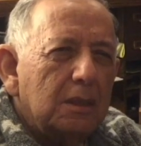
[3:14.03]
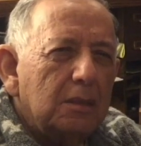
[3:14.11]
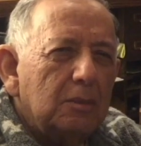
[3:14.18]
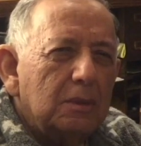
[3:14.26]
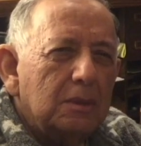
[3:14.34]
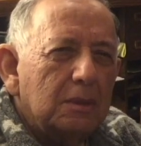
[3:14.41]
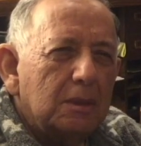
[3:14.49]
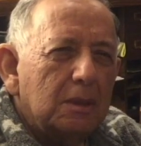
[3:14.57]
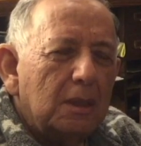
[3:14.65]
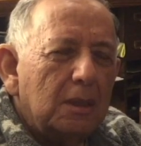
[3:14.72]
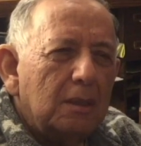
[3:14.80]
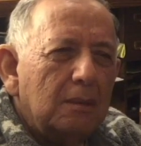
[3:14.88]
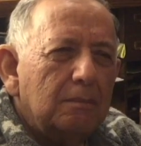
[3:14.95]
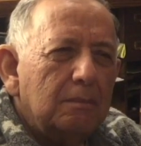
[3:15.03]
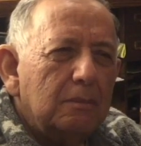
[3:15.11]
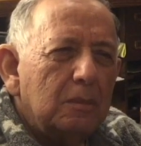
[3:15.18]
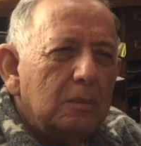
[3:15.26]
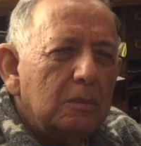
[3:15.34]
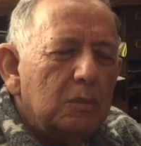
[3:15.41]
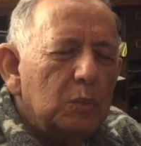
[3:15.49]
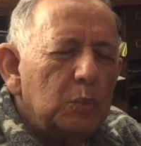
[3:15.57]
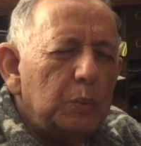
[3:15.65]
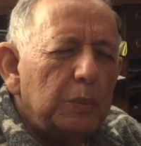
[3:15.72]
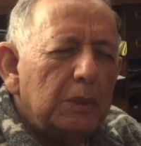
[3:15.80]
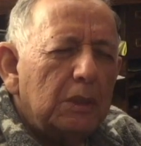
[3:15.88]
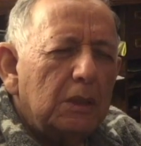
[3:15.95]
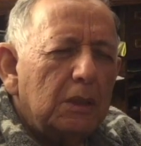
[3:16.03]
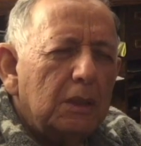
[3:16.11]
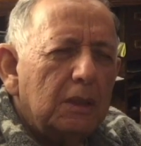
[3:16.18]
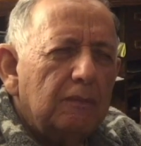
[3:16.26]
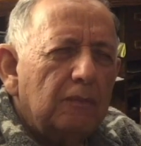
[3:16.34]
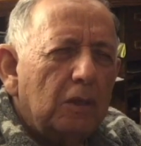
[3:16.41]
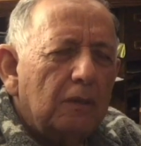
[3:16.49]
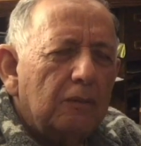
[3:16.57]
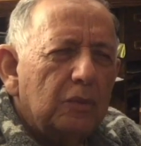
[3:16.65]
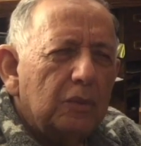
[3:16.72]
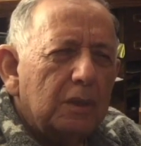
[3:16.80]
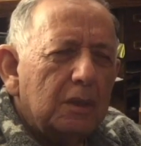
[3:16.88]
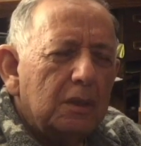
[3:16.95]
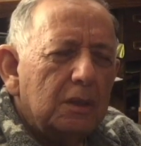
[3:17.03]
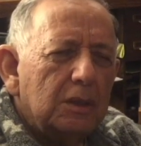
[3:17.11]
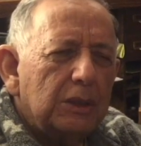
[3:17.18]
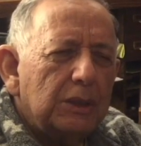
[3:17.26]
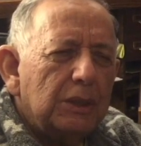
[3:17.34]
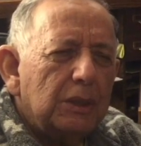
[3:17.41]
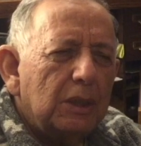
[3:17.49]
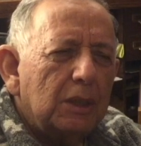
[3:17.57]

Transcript: He was um, uh, involved with a,